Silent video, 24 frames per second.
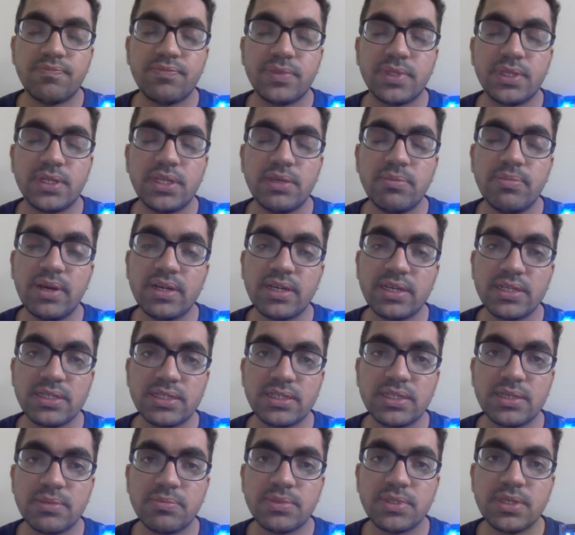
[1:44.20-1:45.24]
debugging
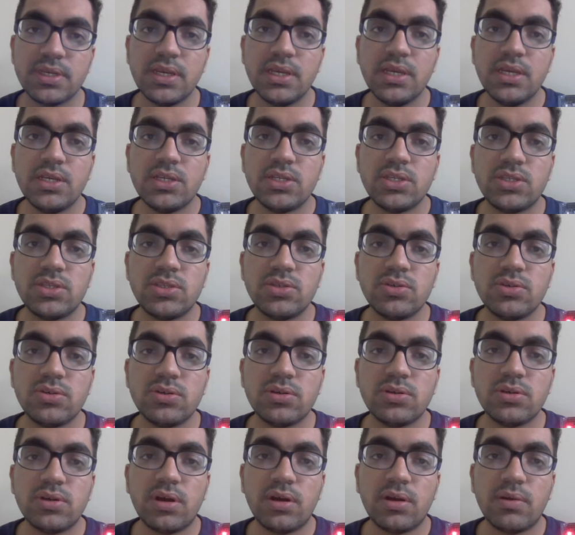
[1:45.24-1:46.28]
steps. So
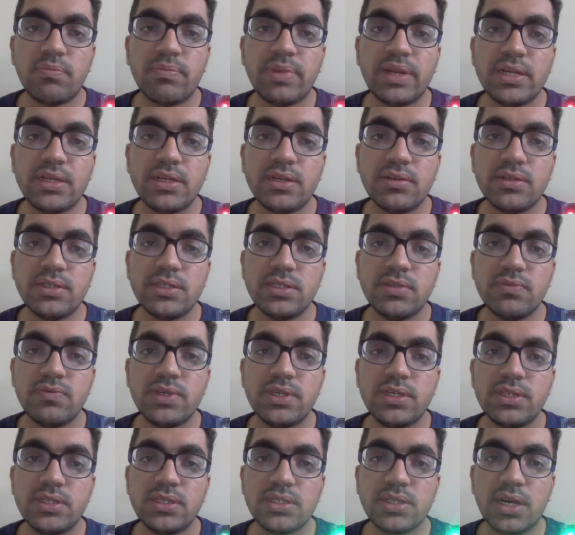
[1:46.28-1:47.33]
better is
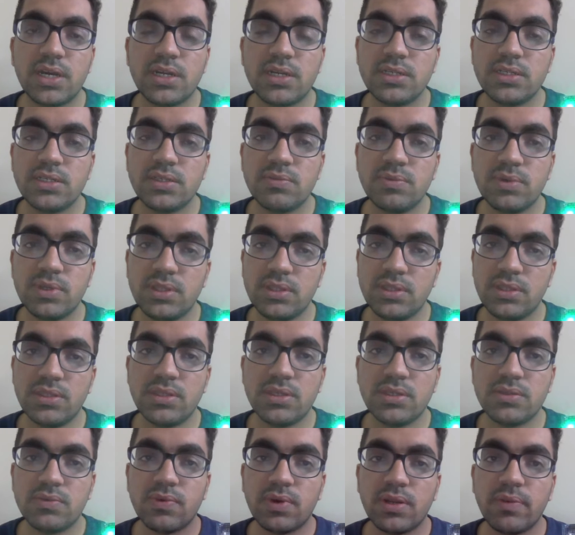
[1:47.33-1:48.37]
we start is with
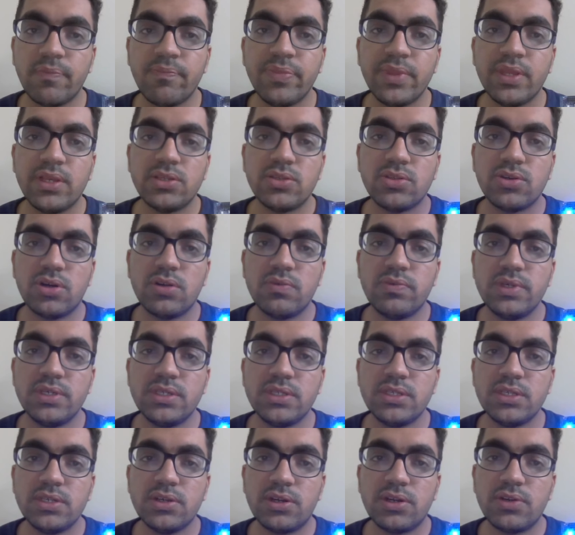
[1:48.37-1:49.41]
this one. So
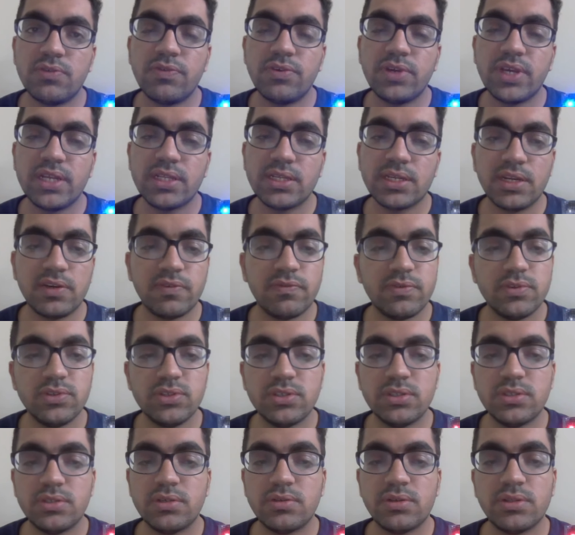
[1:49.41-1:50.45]
always if you get
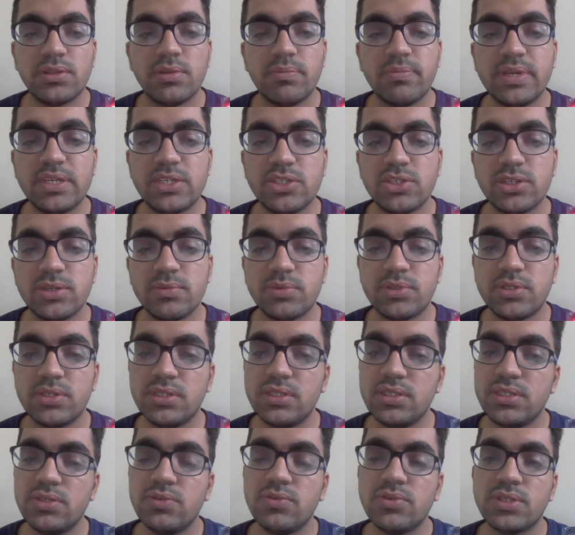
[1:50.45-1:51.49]
confused, the best option
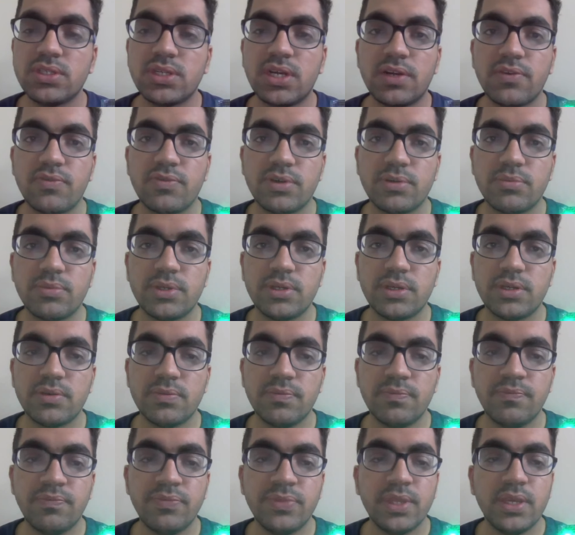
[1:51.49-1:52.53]
is you start from here.
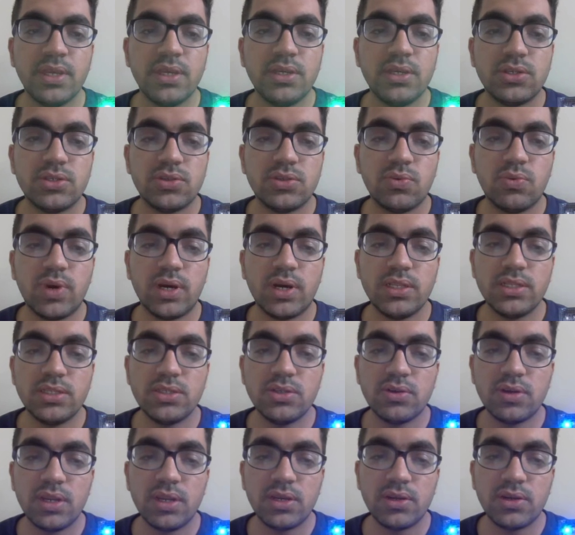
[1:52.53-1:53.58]
So once
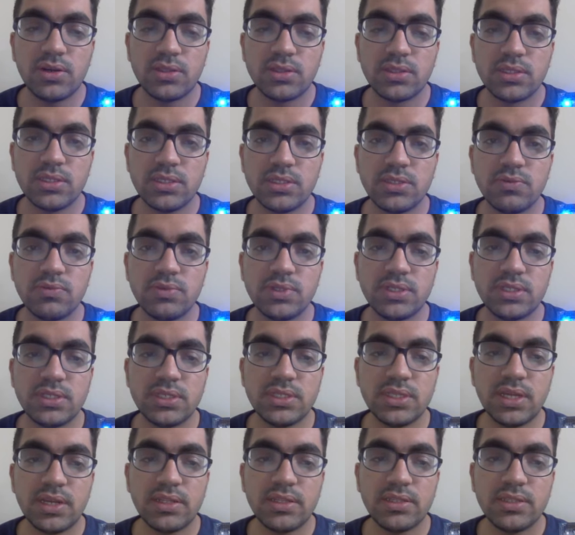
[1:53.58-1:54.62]
you click on this, you will see
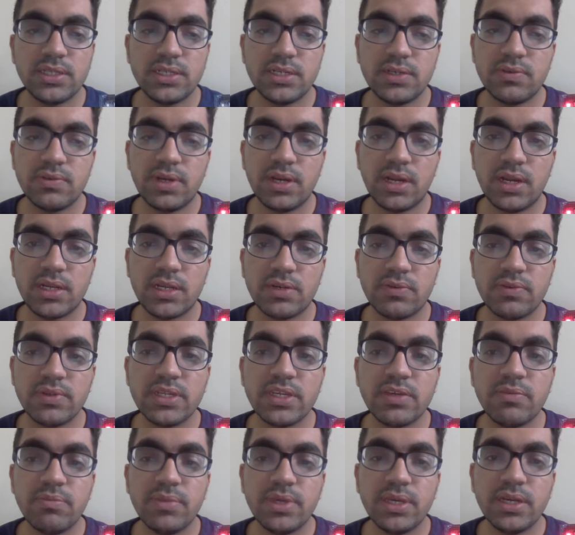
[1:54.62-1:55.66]
that it will
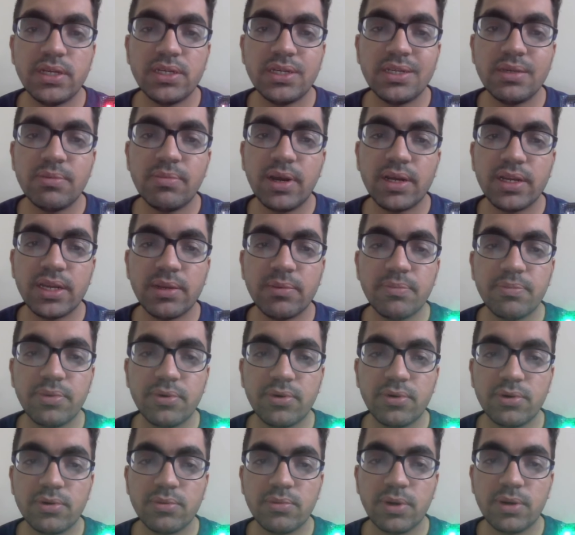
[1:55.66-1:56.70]
give me a debugging
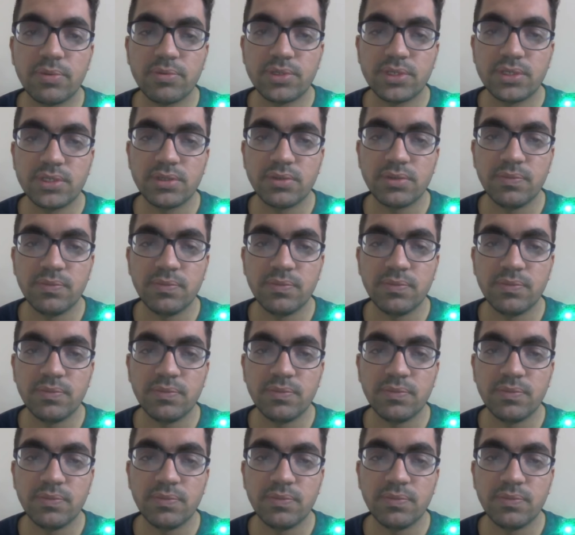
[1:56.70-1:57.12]
probe option.